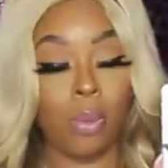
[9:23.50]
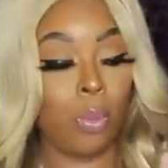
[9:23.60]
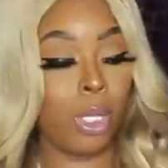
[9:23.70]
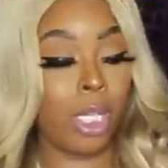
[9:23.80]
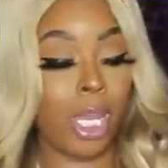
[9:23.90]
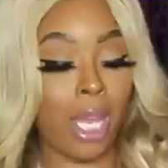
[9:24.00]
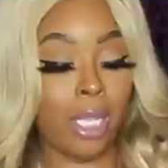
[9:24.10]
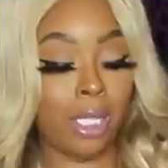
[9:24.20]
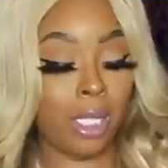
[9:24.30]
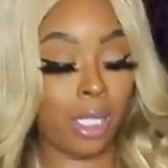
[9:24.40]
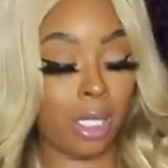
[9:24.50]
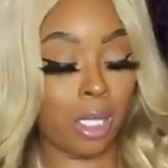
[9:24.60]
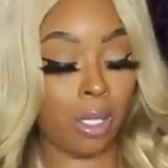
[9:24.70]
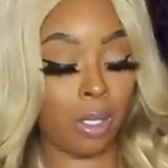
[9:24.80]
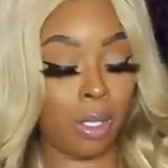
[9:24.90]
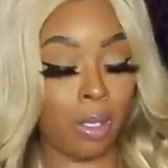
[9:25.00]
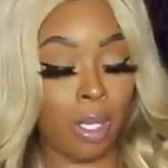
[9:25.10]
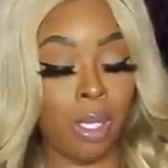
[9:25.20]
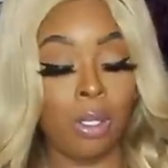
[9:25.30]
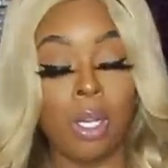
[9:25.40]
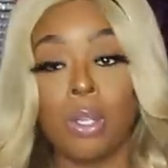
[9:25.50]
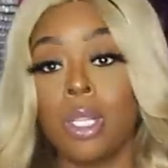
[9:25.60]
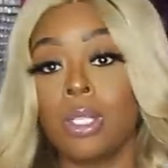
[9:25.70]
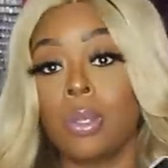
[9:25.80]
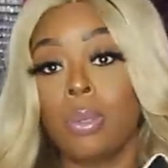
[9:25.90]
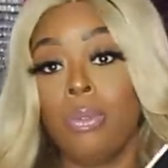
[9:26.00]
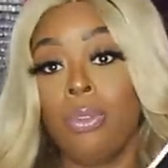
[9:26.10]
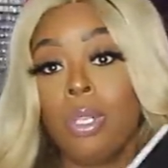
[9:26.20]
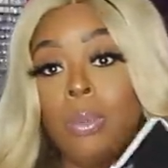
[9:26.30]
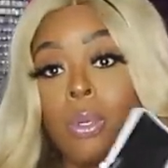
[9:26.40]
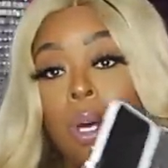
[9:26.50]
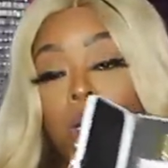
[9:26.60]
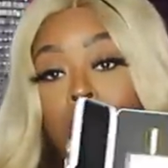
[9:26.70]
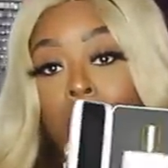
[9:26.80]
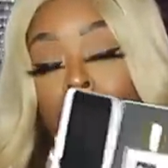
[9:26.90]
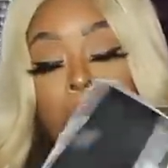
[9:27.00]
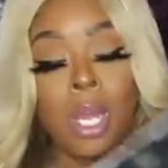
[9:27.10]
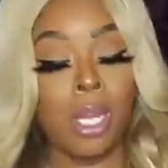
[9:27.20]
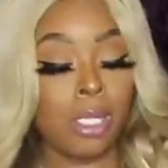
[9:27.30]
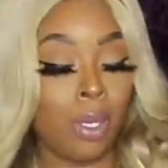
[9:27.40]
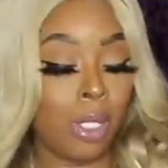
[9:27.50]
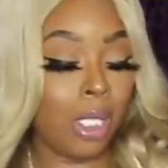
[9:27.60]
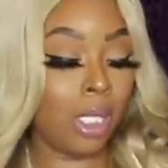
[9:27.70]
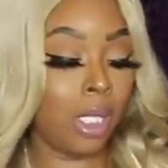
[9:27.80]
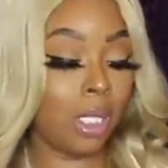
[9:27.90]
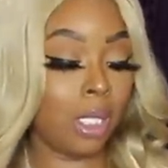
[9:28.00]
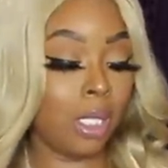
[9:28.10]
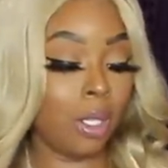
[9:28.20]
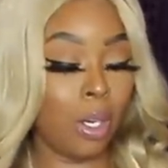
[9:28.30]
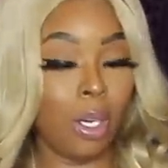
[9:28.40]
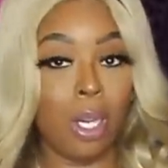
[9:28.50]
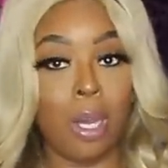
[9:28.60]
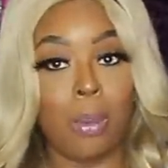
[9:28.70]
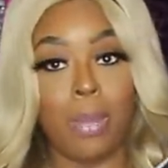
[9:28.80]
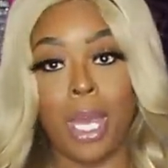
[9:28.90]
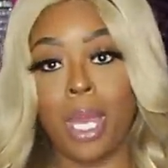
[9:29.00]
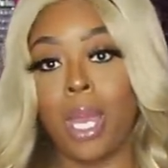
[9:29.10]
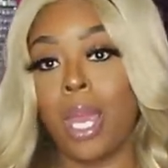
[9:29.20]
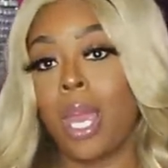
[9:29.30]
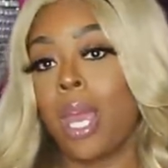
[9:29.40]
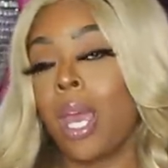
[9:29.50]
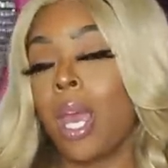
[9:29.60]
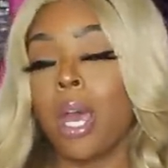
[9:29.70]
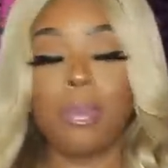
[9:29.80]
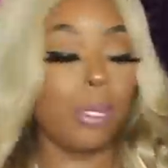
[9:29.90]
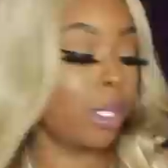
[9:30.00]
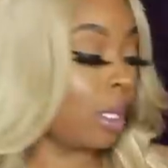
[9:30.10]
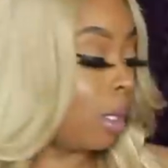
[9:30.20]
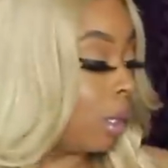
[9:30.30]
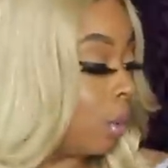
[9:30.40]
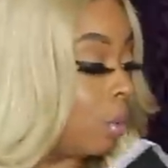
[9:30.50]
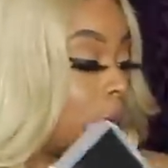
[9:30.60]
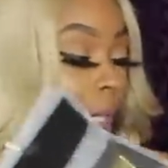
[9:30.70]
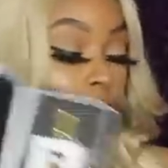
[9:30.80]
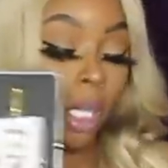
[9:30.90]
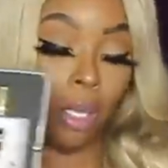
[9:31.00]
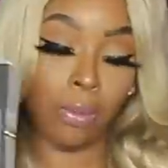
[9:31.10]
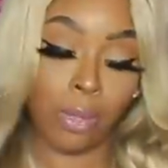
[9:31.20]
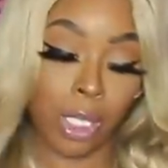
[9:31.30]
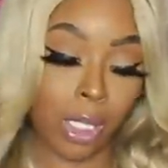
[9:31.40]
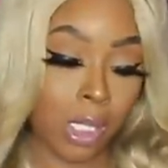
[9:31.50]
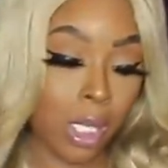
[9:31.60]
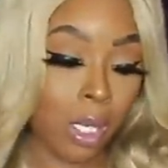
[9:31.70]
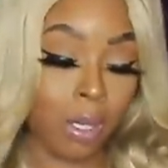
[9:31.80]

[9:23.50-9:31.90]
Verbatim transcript: with the case. You know, these are refillable also. So this is Good Girl Gone Bad. Absolutely love this